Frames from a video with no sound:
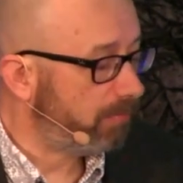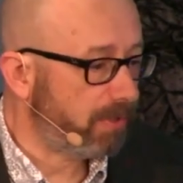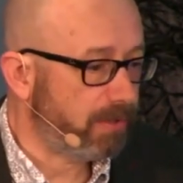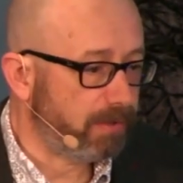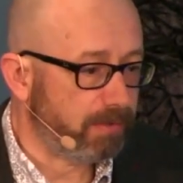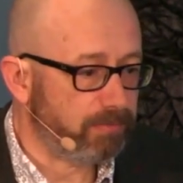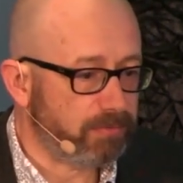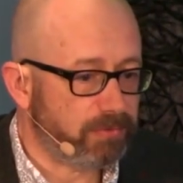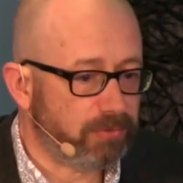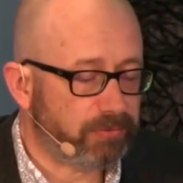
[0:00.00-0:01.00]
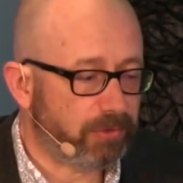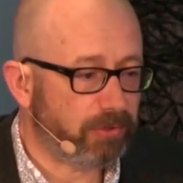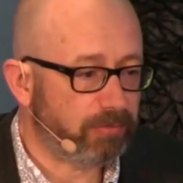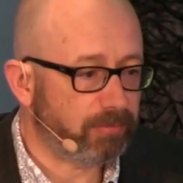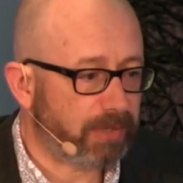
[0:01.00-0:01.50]
uh, do
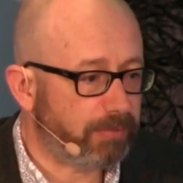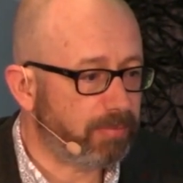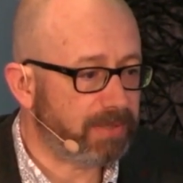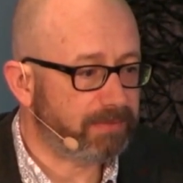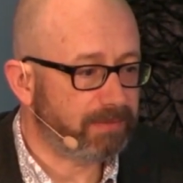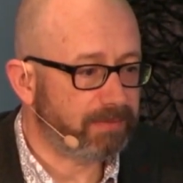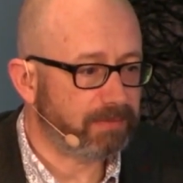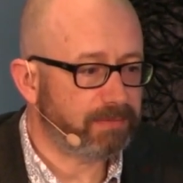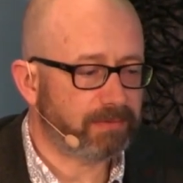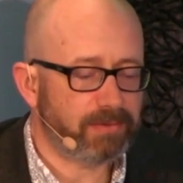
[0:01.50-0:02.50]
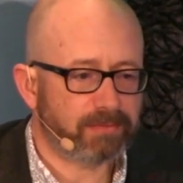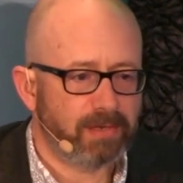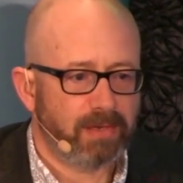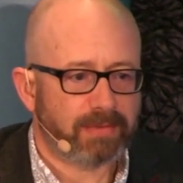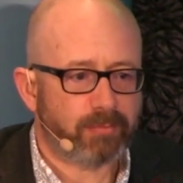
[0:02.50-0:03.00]
certain capabilities. And so this
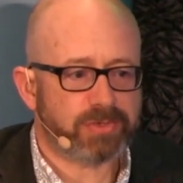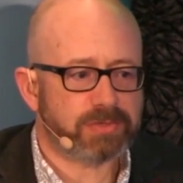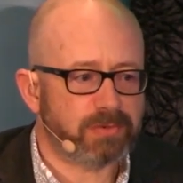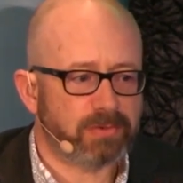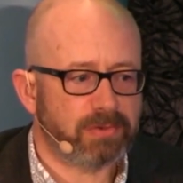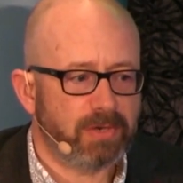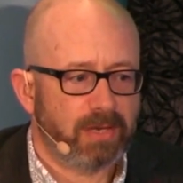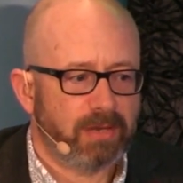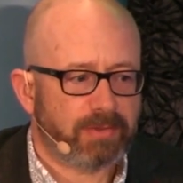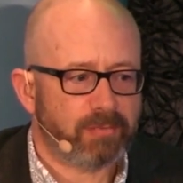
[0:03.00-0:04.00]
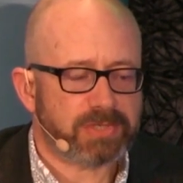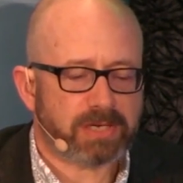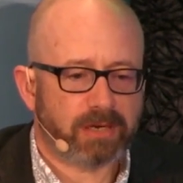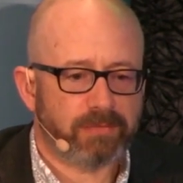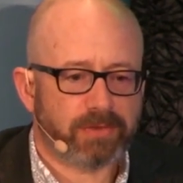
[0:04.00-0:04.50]
that was that was
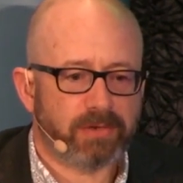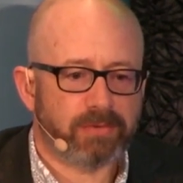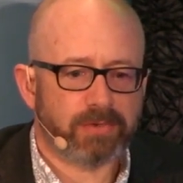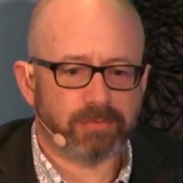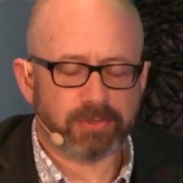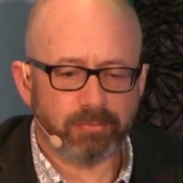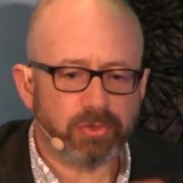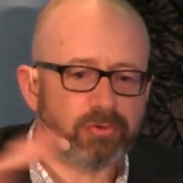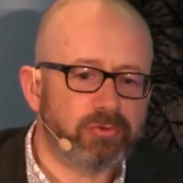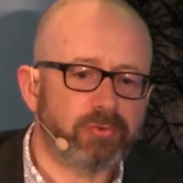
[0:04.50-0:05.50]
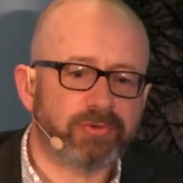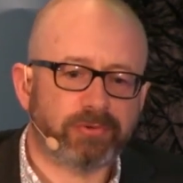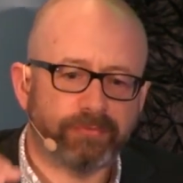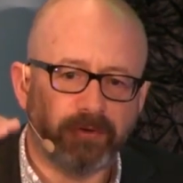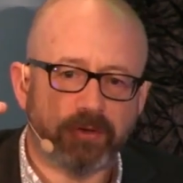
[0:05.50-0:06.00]
kind of the, the, the mural was
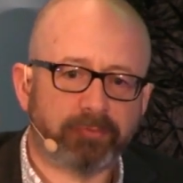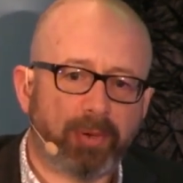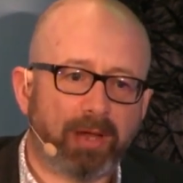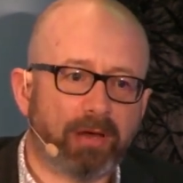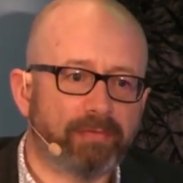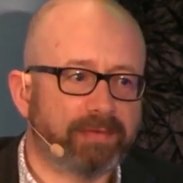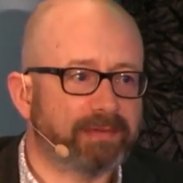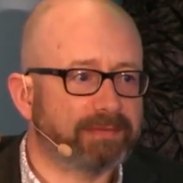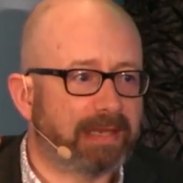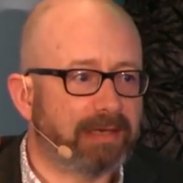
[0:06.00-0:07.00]
the first part of understanding